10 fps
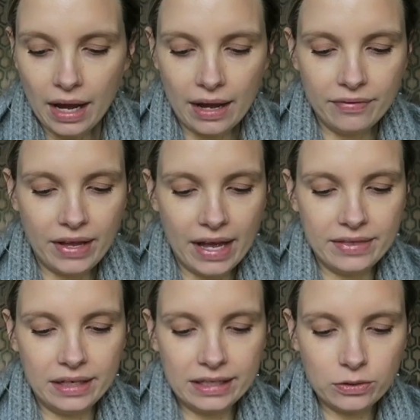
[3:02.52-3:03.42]
and
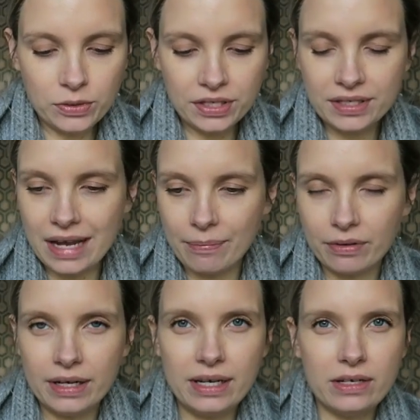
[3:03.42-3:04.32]
then the little
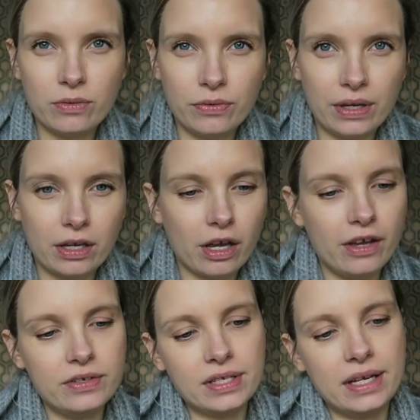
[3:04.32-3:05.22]
stabbery needle thing
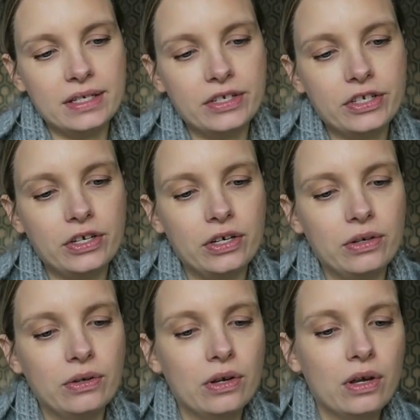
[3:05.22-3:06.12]
goes
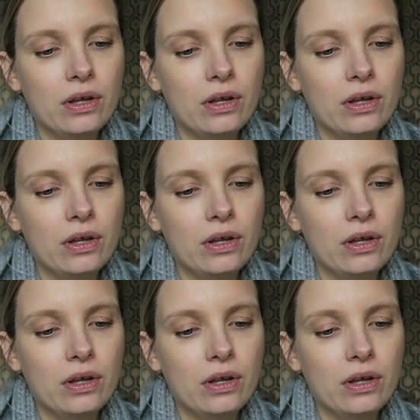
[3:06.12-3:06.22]
into